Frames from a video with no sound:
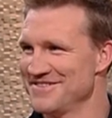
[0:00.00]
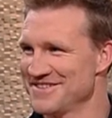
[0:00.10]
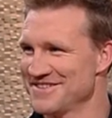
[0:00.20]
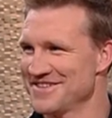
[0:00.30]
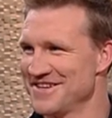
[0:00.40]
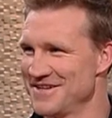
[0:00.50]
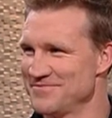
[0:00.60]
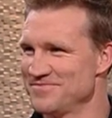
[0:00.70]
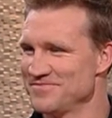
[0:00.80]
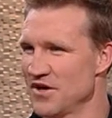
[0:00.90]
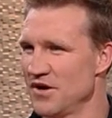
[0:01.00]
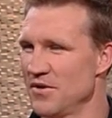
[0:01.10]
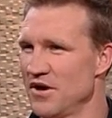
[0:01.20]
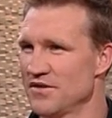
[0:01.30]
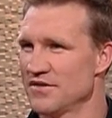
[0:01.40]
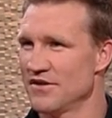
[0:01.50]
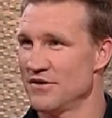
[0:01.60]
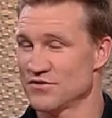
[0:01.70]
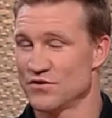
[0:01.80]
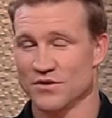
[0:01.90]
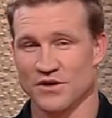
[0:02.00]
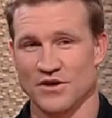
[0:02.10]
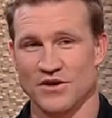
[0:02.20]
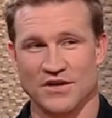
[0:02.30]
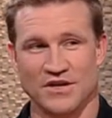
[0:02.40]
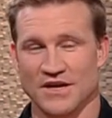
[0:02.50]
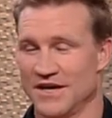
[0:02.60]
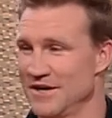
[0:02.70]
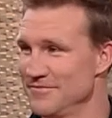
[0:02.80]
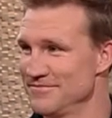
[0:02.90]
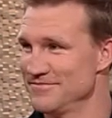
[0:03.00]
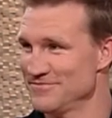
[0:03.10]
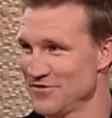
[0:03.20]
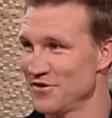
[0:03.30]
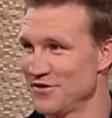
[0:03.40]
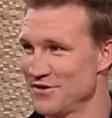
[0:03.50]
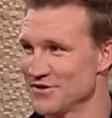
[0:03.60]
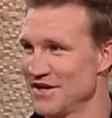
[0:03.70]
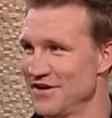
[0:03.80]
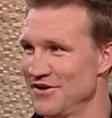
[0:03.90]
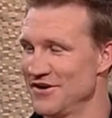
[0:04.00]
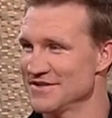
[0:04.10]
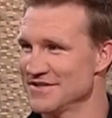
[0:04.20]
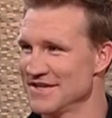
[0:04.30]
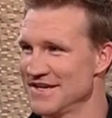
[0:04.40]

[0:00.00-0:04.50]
And that's um, I, I, I, was talking to Hirdy um, on Thursday night, mm-hmm.